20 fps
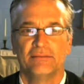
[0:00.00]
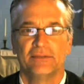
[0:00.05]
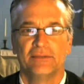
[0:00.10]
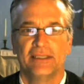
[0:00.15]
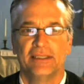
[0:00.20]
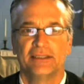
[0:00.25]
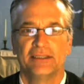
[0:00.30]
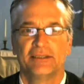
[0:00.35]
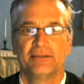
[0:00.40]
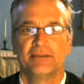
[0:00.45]

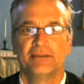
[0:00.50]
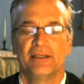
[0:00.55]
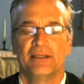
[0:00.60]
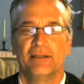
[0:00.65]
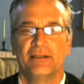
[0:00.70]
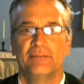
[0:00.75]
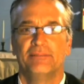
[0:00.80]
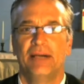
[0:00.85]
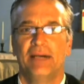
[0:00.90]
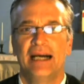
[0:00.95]
his
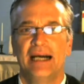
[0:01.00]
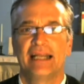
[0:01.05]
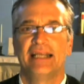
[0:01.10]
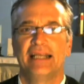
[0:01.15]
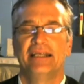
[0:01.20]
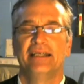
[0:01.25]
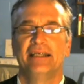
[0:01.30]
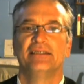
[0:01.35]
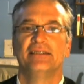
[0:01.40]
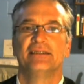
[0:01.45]
body
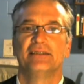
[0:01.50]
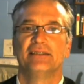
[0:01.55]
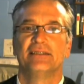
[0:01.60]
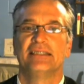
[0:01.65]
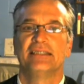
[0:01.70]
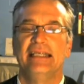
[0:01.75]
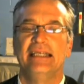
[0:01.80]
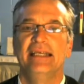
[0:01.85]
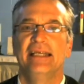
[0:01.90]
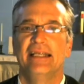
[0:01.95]
didn't
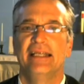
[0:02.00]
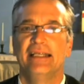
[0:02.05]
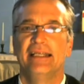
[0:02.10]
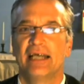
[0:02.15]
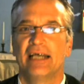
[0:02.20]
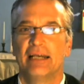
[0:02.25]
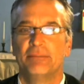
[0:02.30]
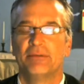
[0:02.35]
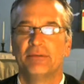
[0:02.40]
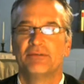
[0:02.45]
see any
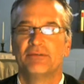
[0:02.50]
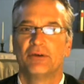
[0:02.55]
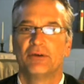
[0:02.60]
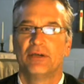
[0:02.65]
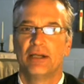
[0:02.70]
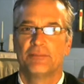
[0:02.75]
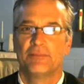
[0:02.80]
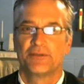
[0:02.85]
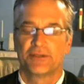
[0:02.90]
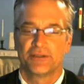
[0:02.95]
type of
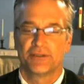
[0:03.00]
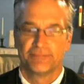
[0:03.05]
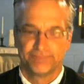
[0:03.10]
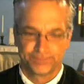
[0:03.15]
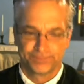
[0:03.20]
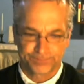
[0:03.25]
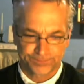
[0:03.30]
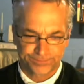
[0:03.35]
corruption.